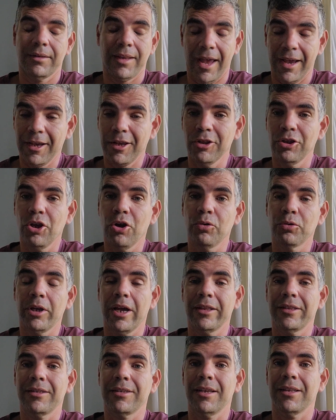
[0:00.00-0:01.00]
Dunkin'
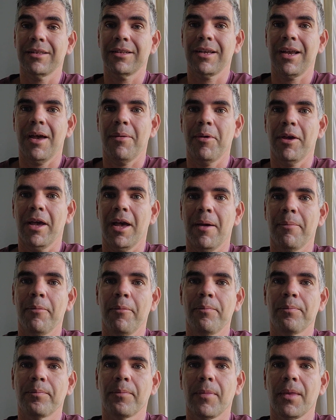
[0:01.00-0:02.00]
Donuts that's coming
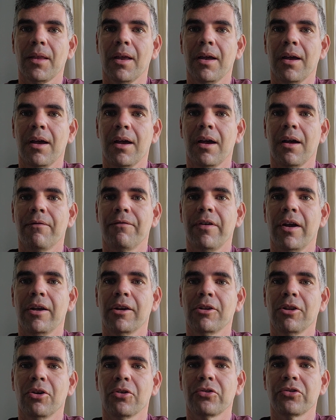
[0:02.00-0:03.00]
up
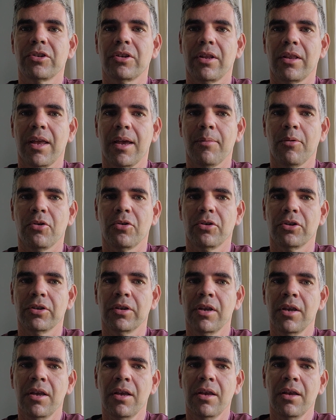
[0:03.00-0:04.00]
very close to the
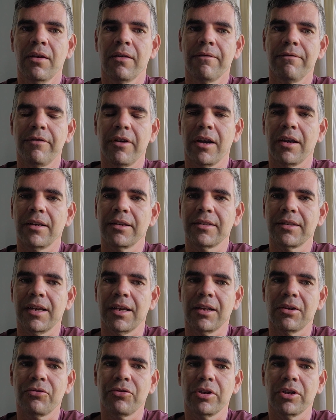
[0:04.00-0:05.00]
neighborhood, very
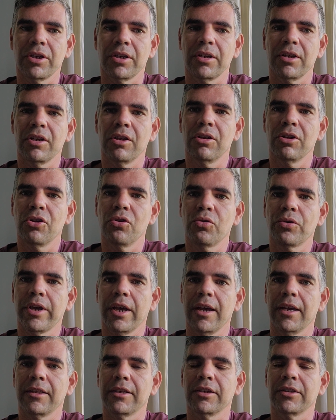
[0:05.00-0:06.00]
centrally
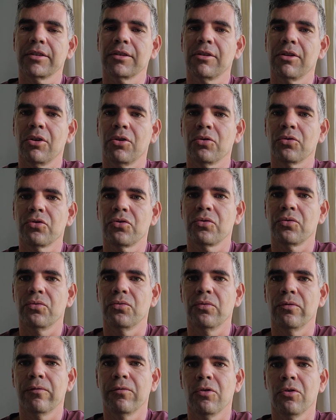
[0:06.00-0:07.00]
located, close
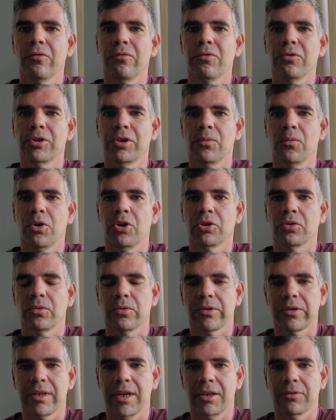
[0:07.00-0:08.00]
to 441
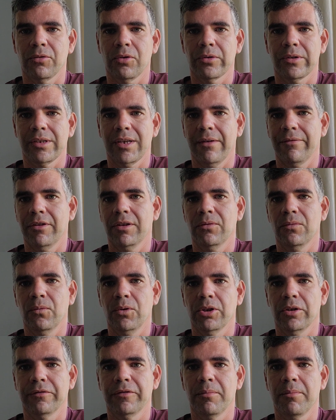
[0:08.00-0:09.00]
or State Road 7,
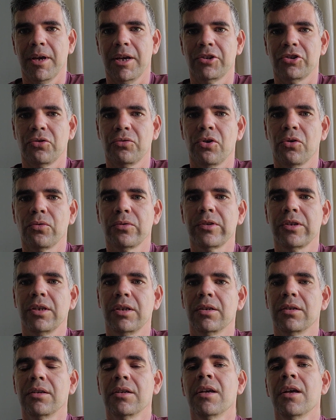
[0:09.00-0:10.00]
one of the major roads
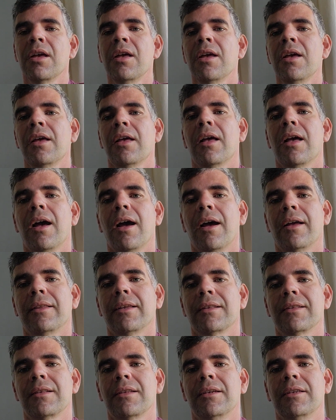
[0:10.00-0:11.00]
here
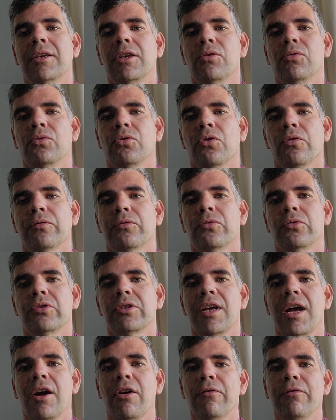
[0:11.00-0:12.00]
that's leading you north to
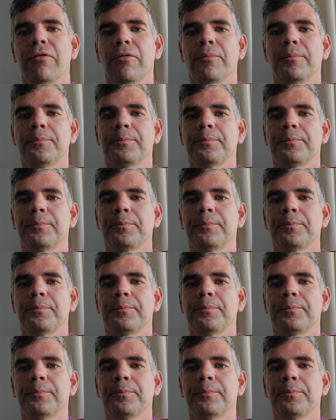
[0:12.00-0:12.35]
south.